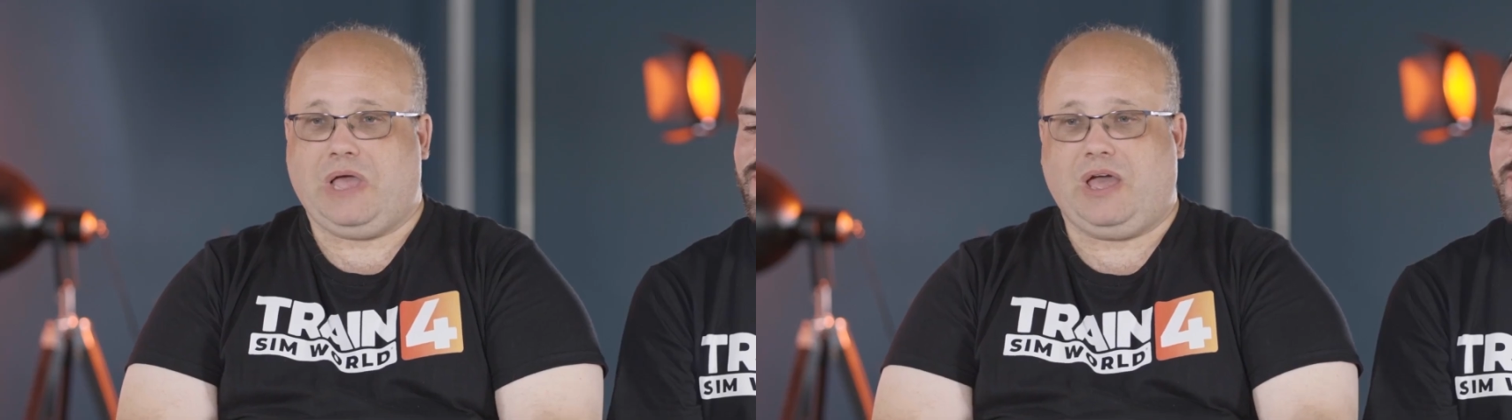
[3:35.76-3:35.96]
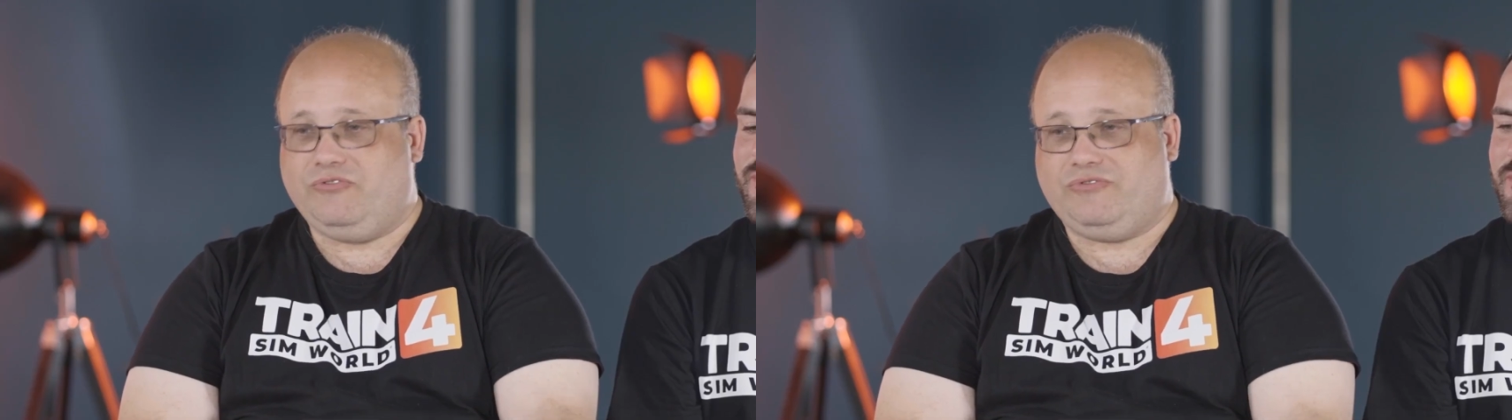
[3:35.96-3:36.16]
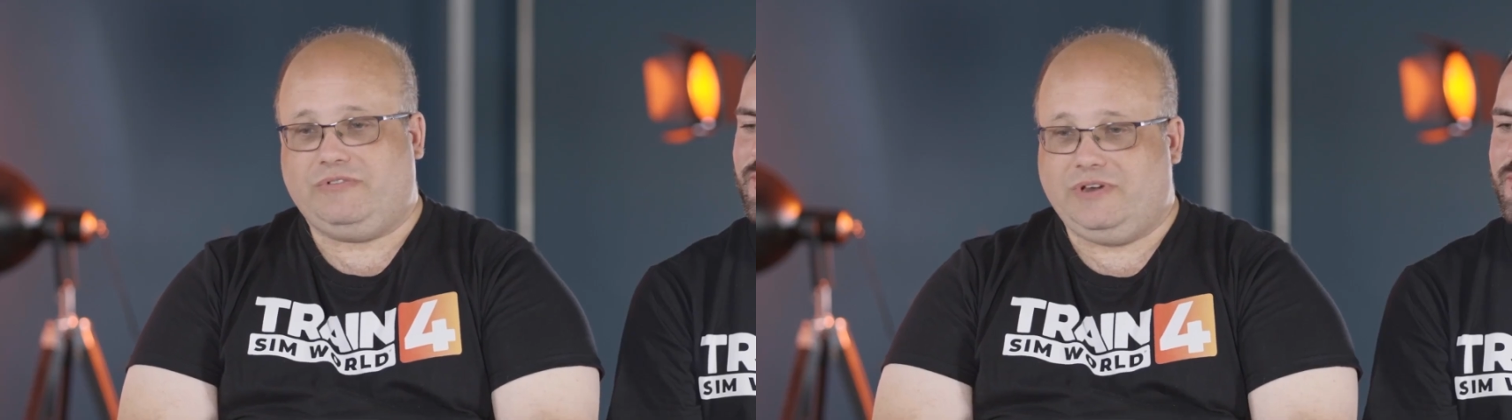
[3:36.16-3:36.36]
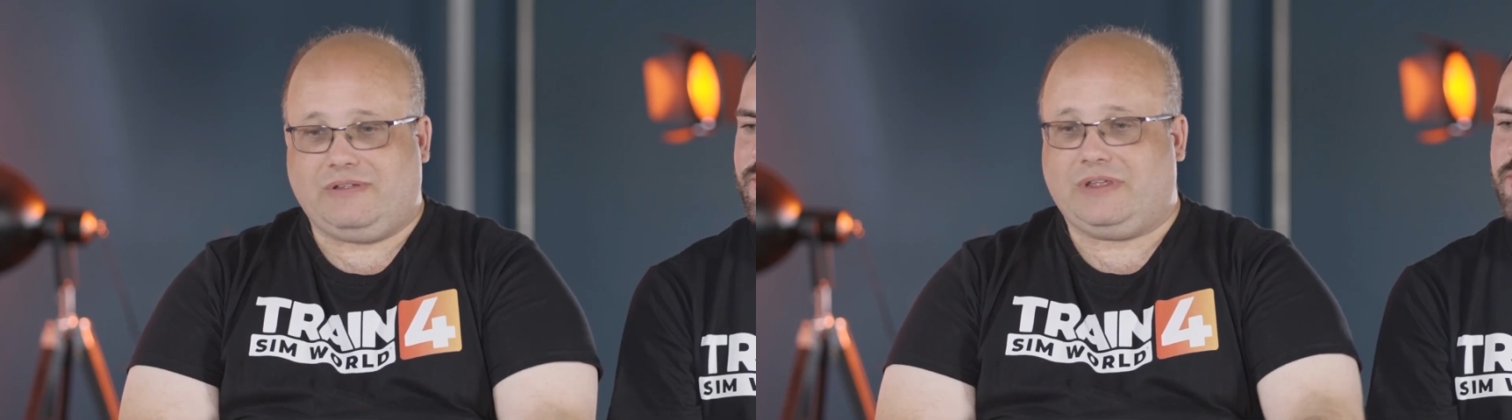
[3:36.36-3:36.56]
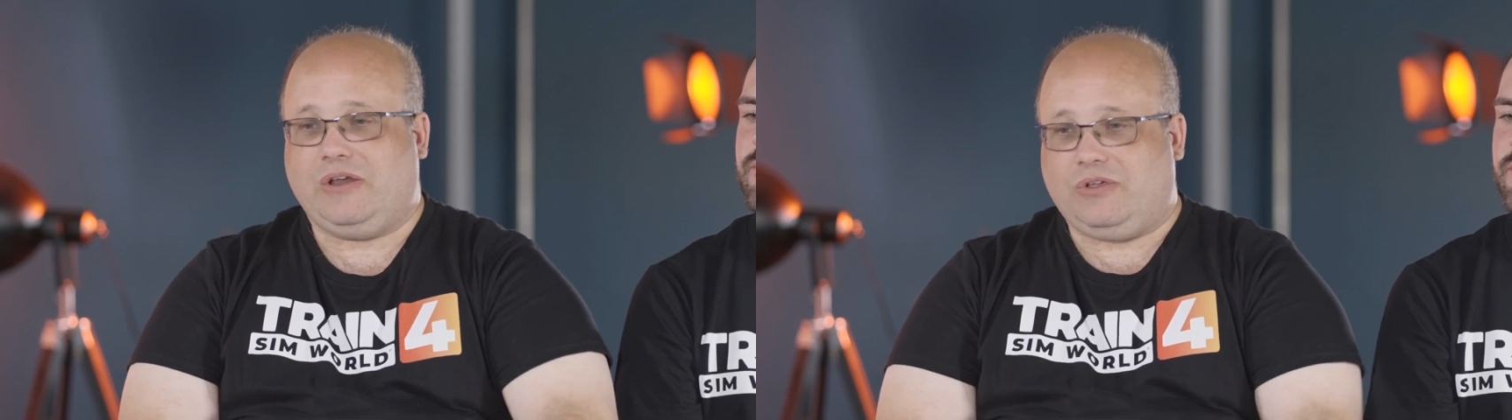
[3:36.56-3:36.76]

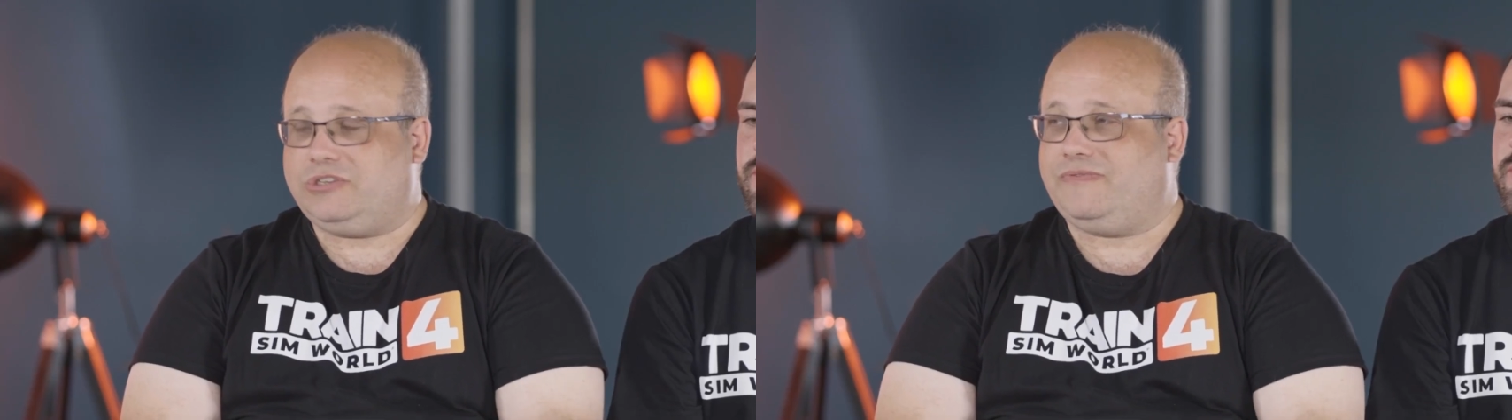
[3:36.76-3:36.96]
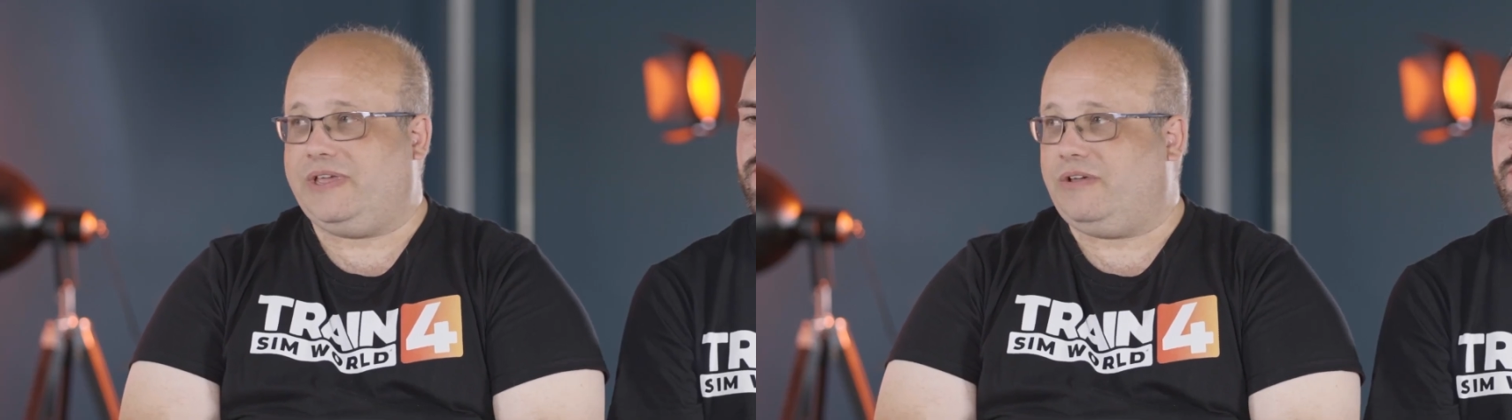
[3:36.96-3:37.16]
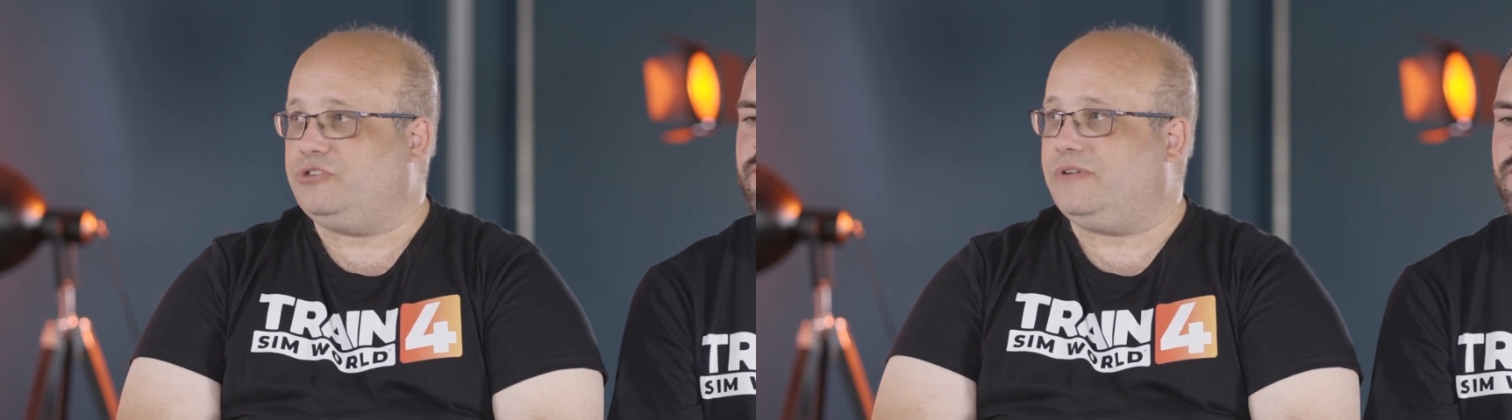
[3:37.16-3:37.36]
100, lots of AI